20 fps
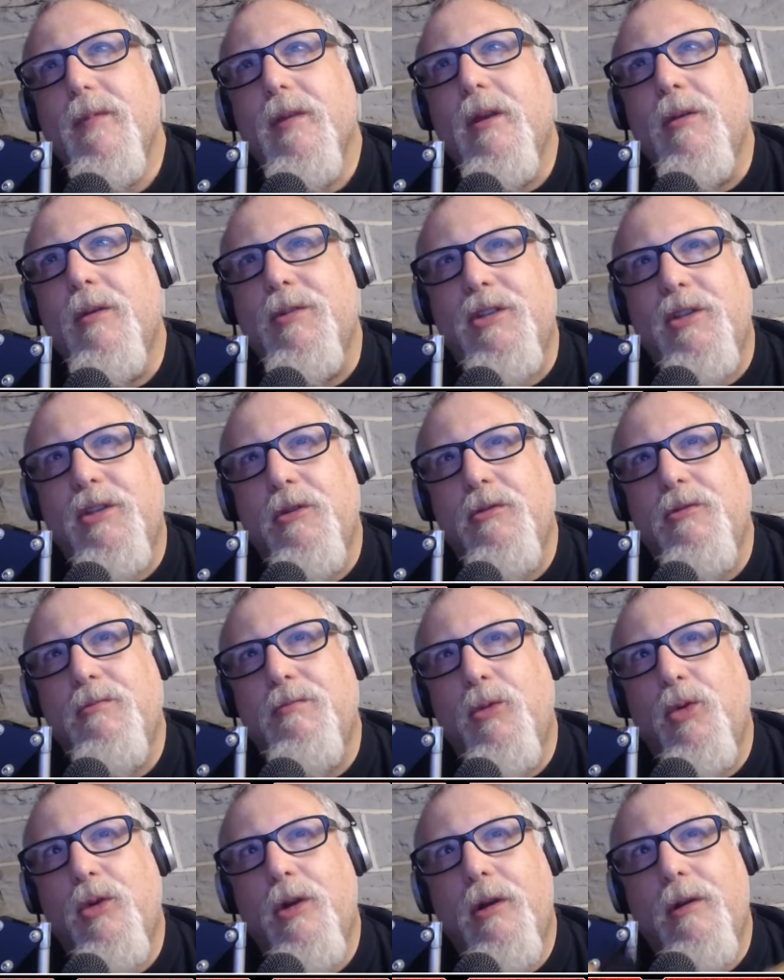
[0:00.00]
it was so
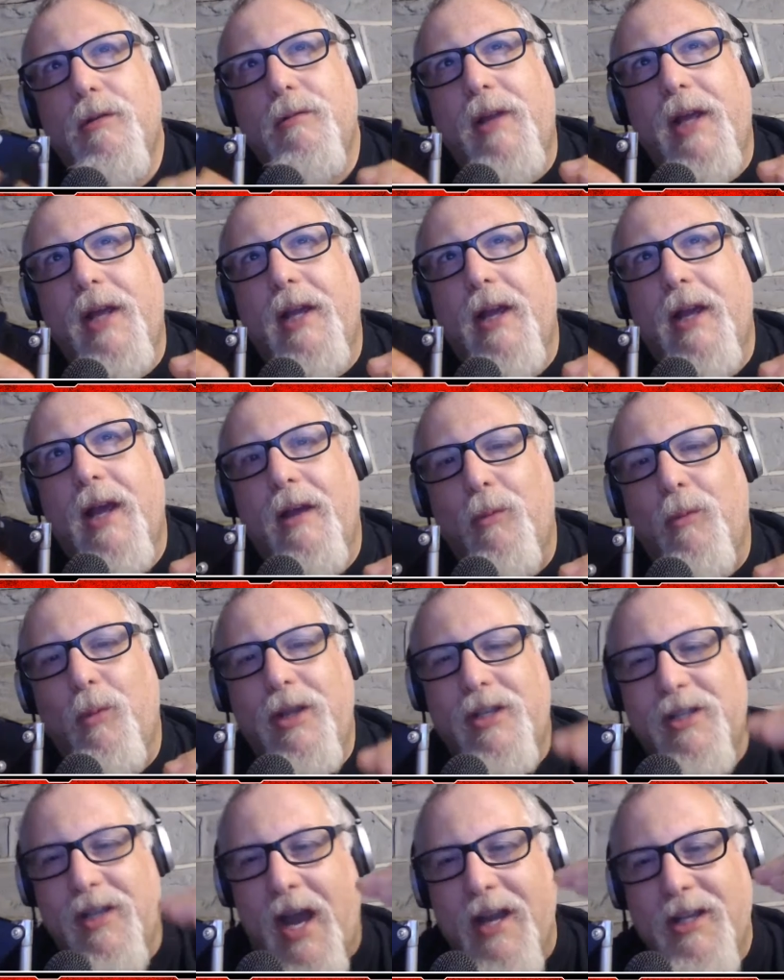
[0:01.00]
more like
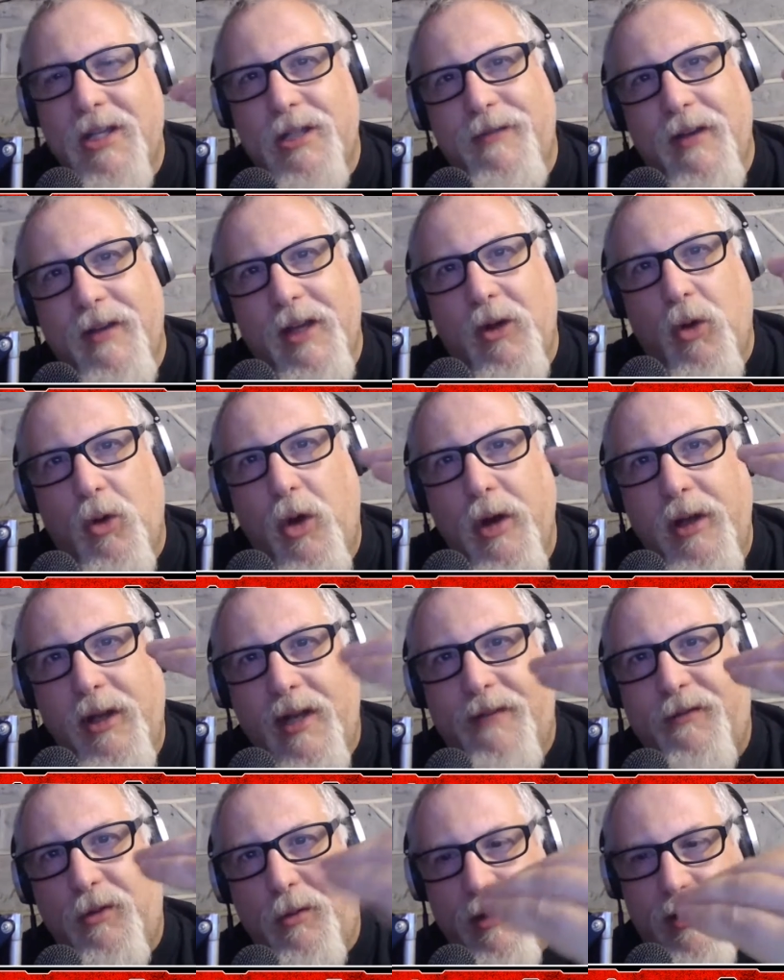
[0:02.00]
I just felt like on
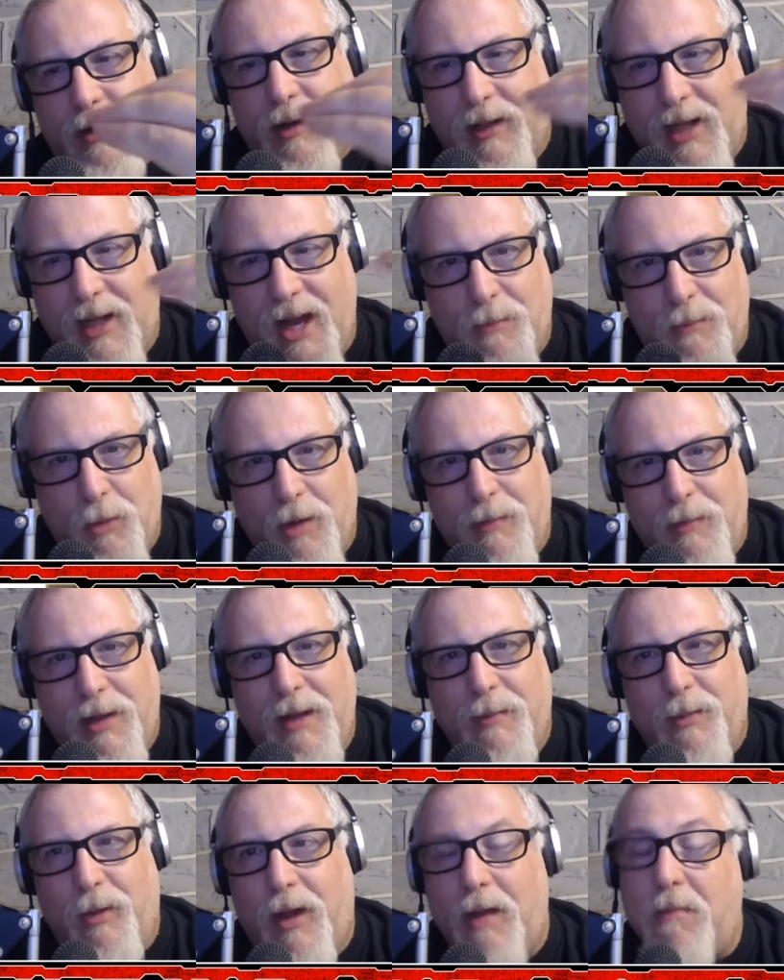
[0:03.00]
level with a lot more people.